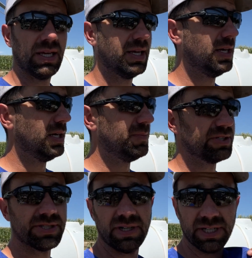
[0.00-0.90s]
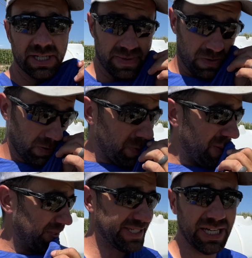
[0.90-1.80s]
They're starting to come out with
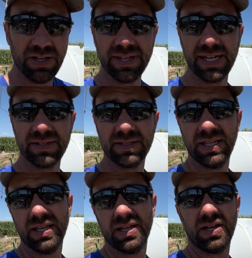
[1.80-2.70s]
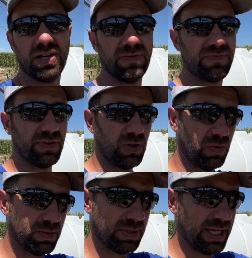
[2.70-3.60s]
pumps now that have
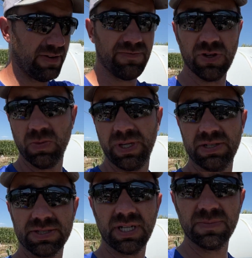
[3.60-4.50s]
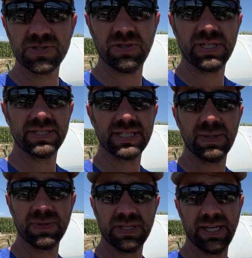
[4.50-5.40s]
flow meters on them, so you can
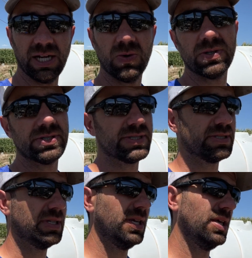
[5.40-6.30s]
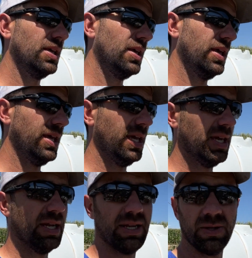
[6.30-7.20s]
type in the hours
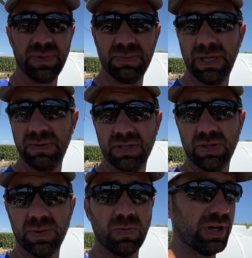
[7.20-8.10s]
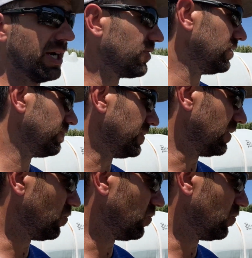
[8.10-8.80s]
and it'll be maybe a little bit more accurate. But